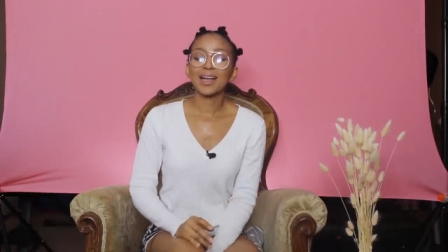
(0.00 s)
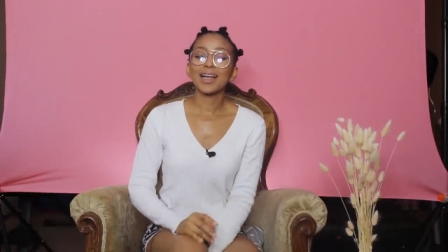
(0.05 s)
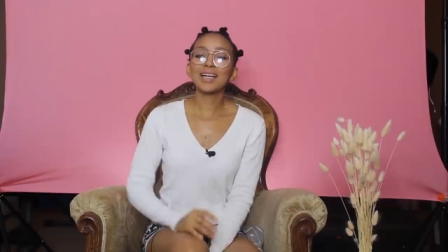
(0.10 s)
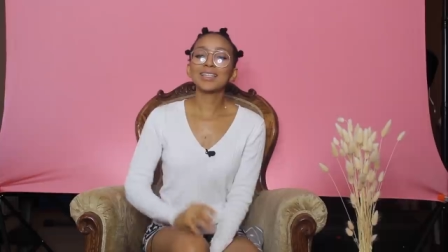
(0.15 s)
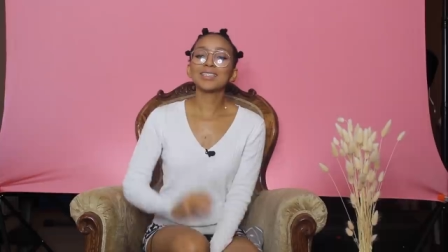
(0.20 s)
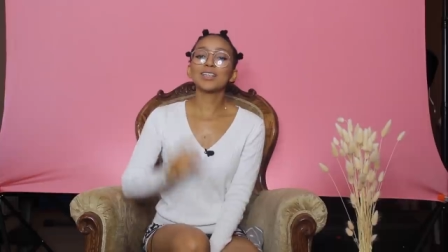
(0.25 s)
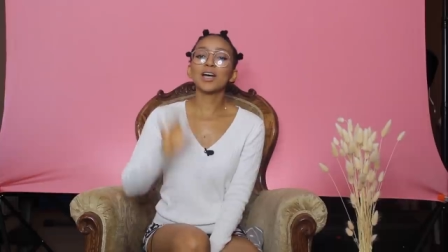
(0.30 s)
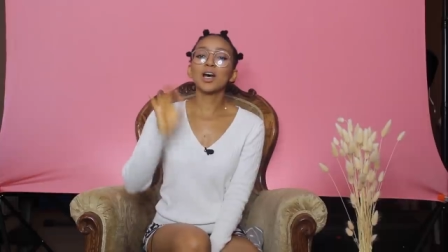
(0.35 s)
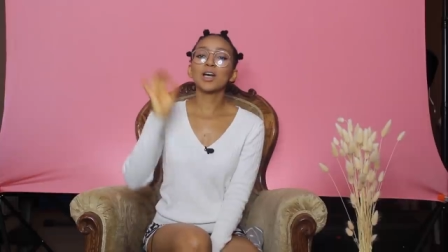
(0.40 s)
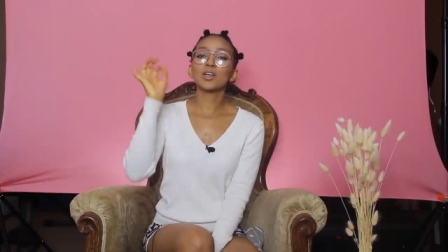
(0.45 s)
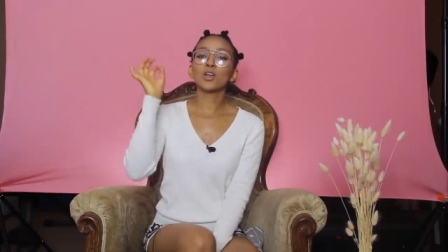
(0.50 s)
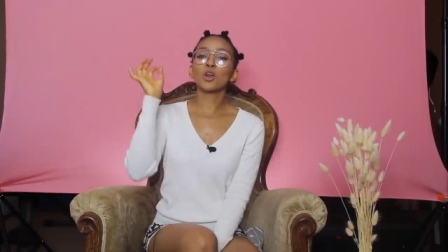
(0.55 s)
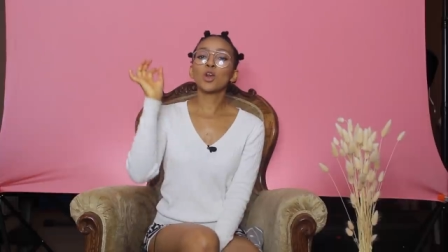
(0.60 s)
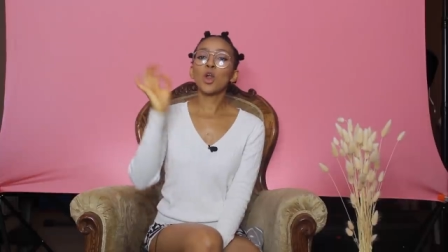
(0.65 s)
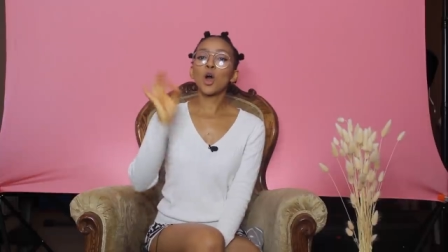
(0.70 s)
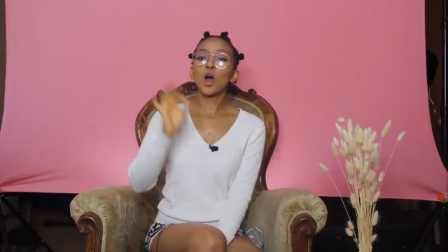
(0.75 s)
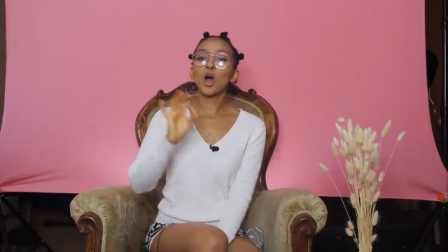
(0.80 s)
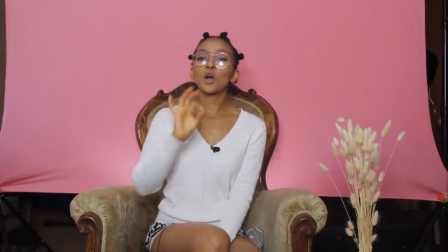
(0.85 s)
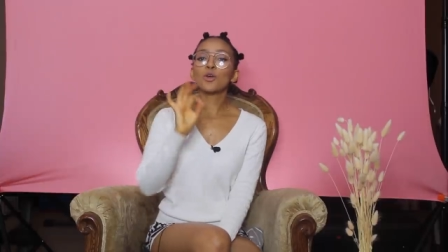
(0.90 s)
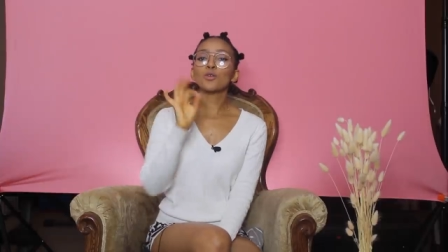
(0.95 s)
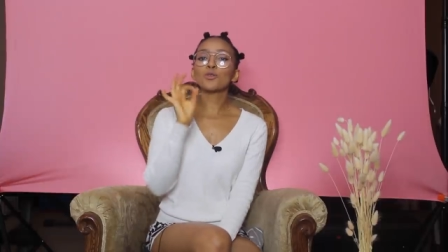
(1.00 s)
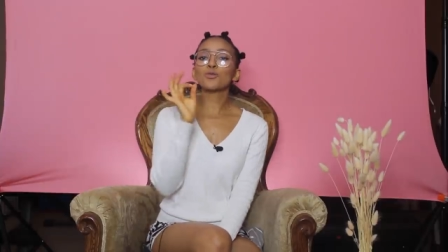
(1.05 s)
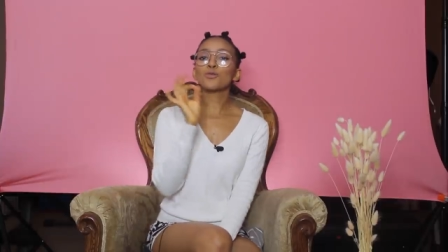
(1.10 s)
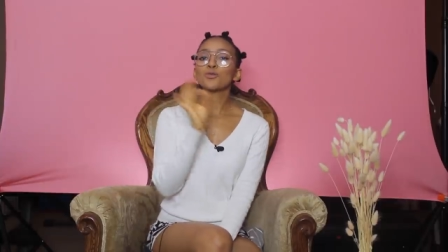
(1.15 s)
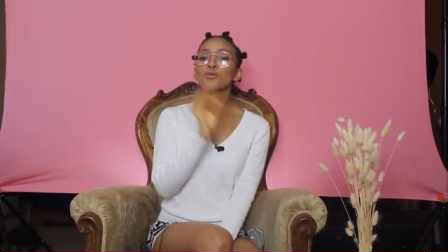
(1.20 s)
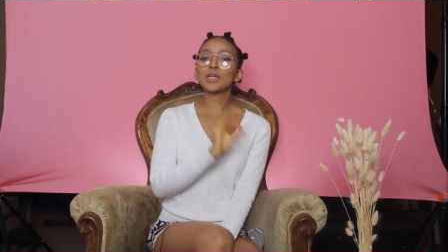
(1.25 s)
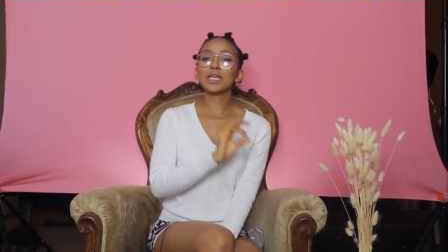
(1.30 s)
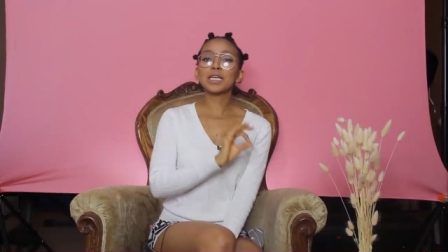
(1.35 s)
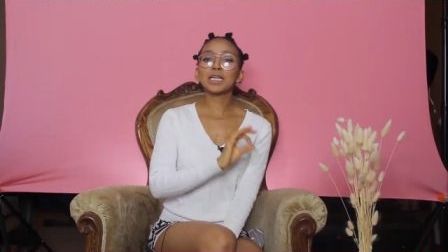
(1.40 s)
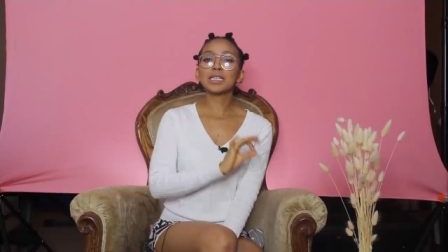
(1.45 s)
It's a long
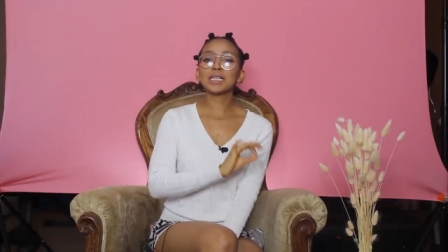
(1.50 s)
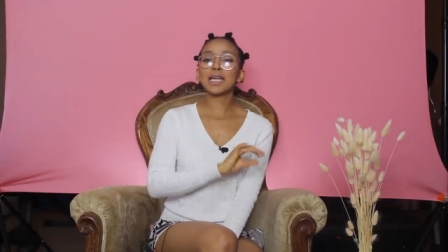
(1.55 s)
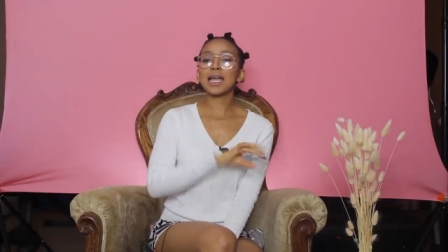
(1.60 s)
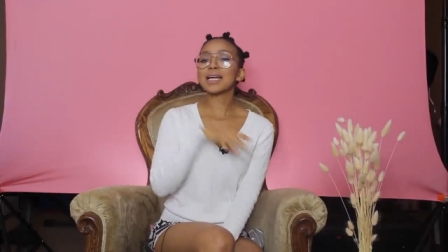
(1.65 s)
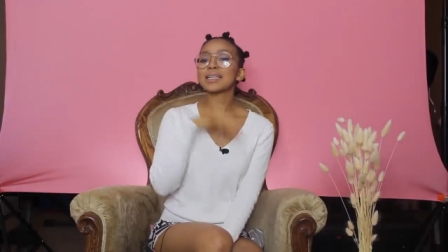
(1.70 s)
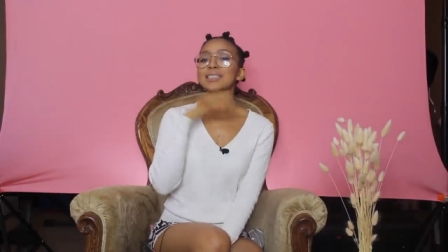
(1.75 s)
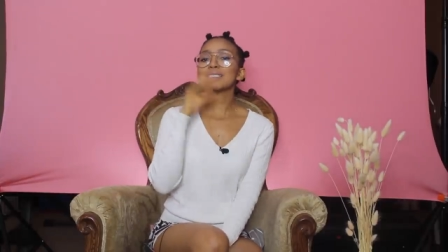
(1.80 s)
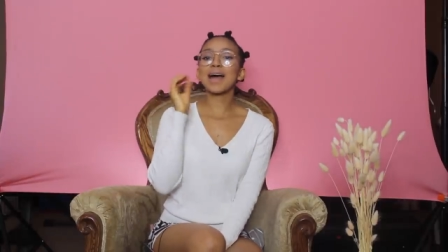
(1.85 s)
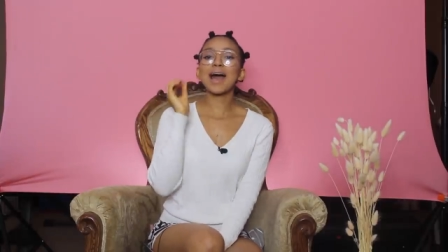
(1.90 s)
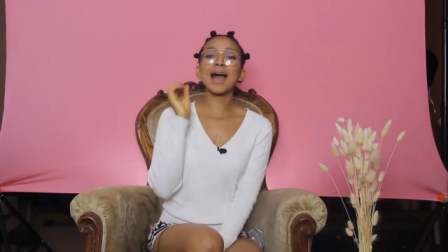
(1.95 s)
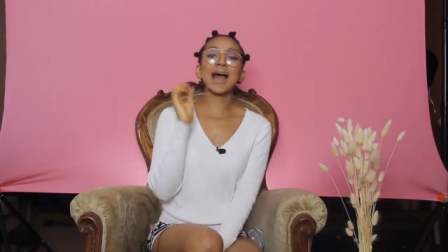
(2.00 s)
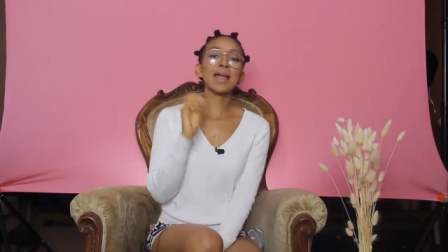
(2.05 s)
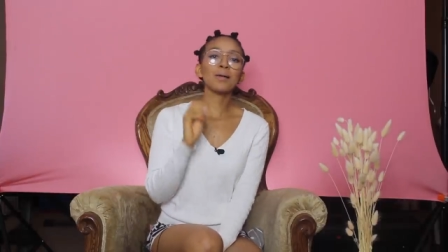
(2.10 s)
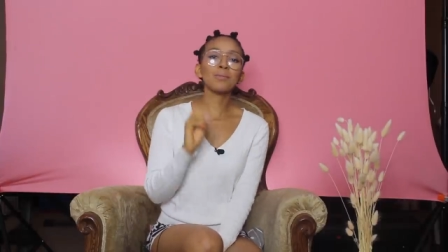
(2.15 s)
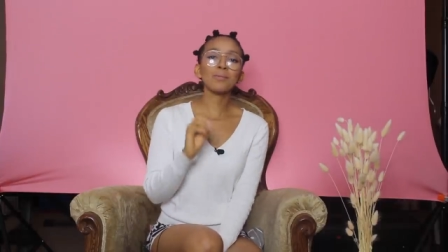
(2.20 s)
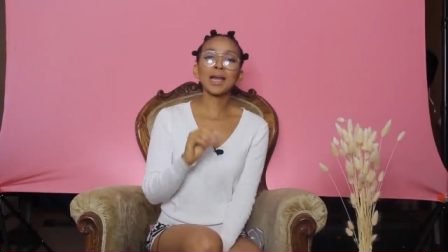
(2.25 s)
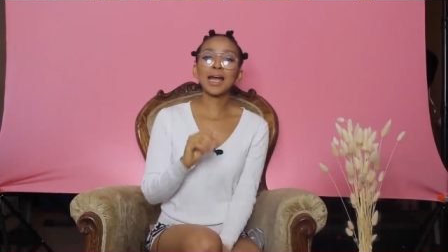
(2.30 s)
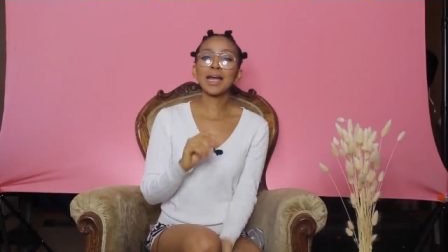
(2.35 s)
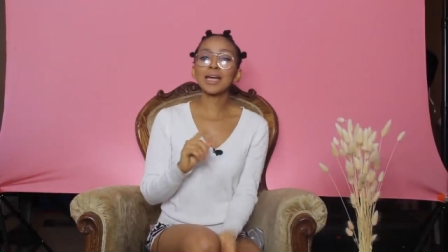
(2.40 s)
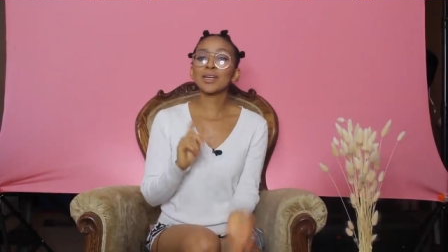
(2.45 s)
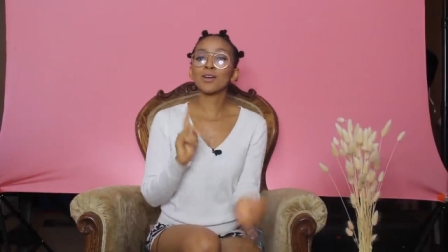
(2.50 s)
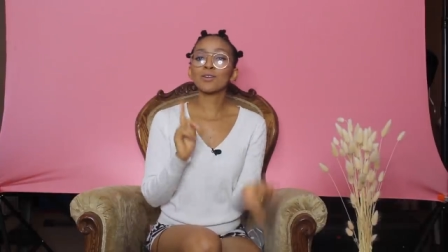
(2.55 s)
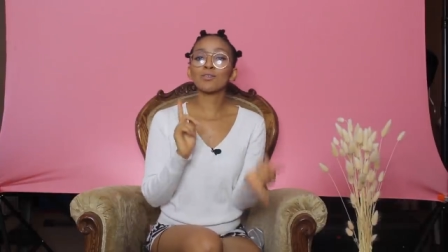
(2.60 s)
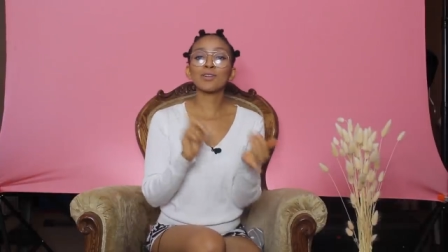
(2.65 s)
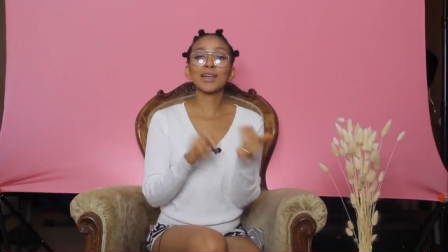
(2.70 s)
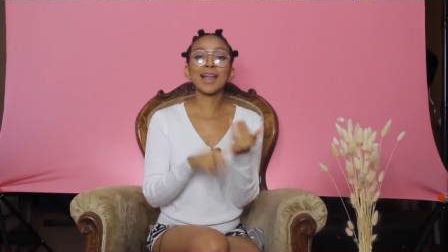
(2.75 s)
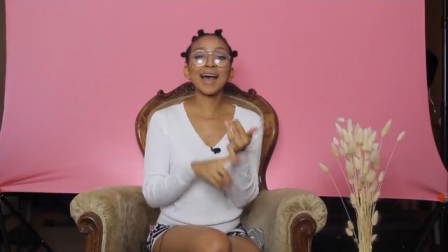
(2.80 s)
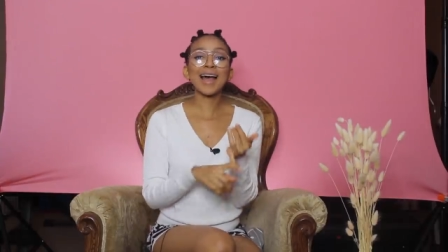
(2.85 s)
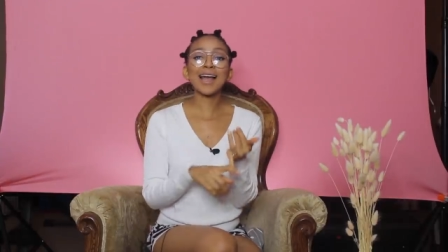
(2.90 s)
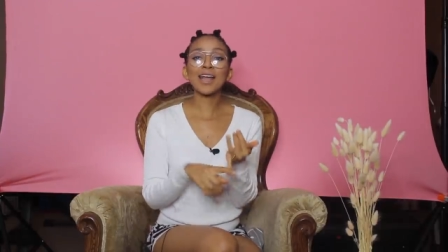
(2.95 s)
feed, a timeline
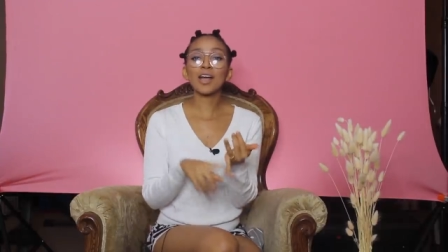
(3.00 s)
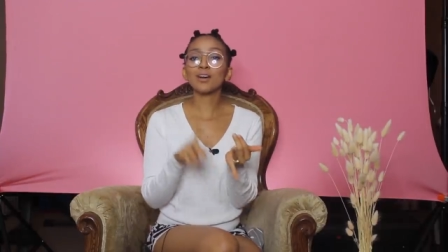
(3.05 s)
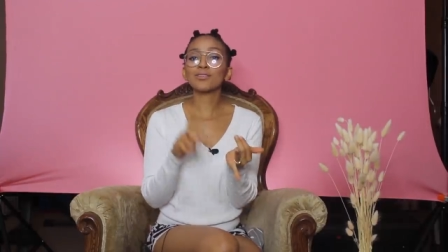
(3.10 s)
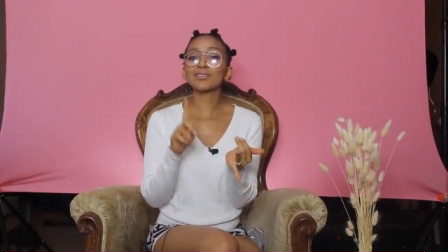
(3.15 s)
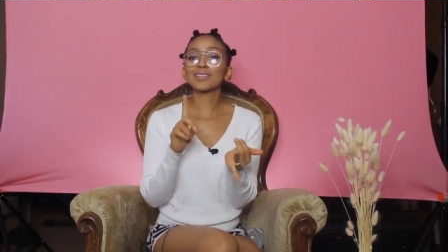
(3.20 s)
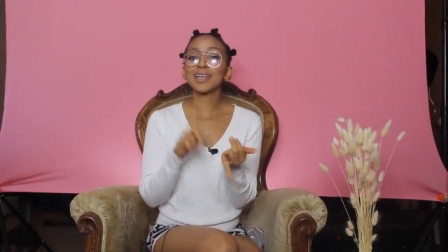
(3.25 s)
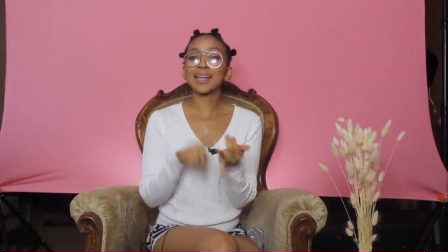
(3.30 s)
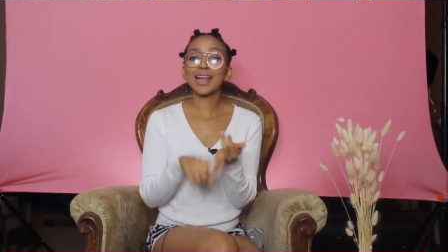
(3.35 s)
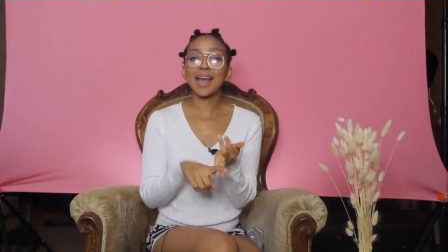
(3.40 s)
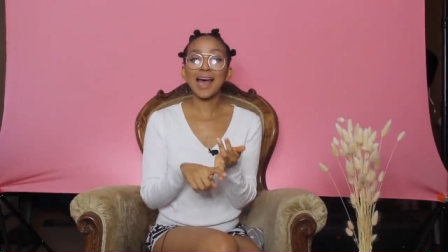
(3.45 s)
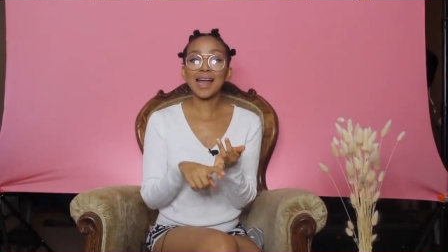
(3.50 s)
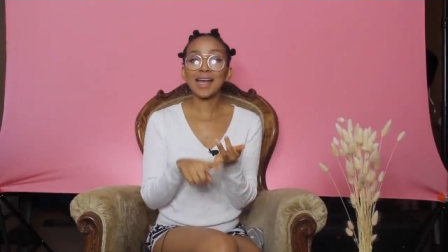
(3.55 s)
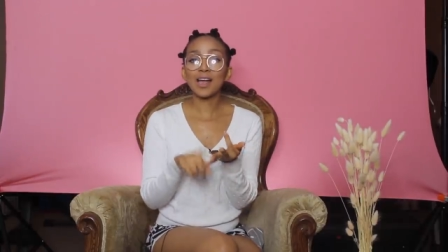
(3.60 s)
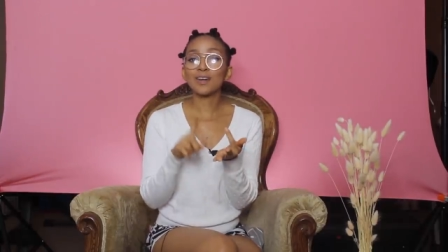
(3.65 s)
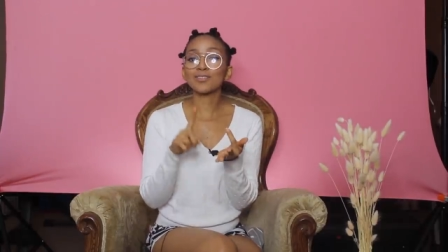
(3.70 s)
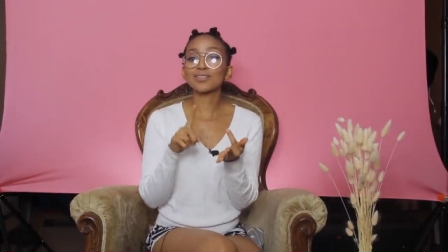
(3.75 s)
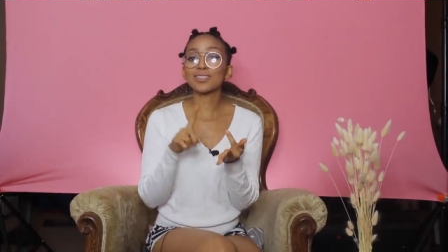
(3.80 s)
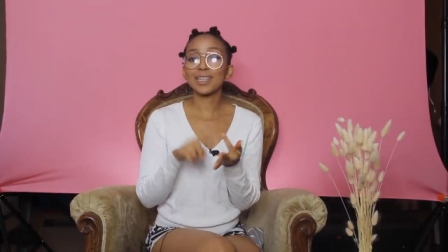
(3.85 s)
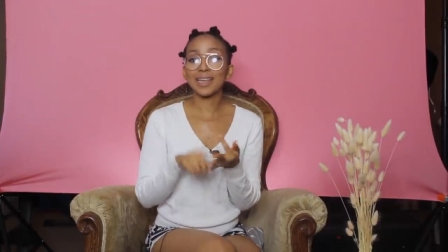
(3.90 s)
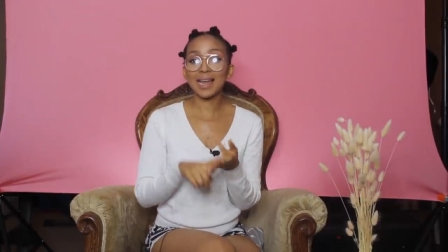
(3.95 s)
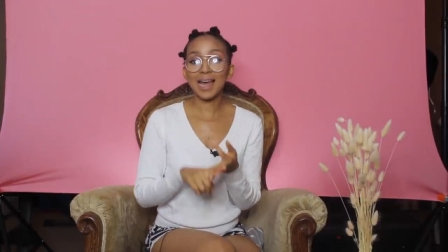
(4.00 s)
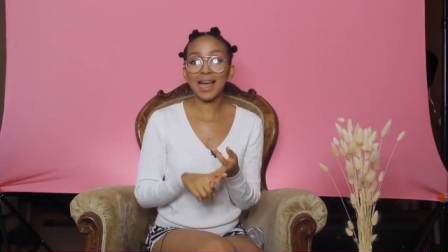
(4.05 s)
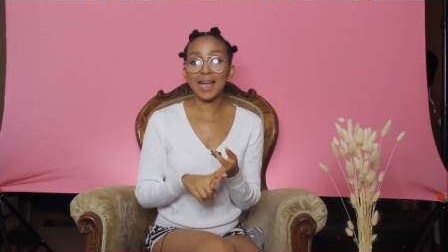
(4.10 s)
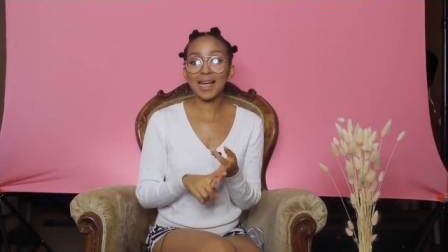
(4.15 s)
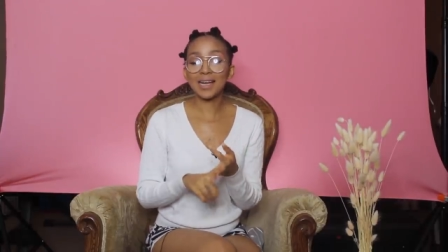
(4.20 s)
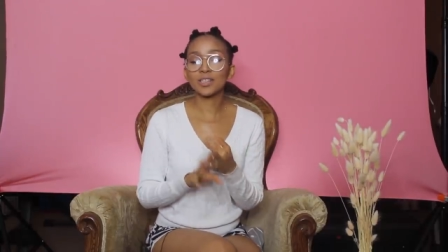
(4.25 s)
of lie after lie after lie,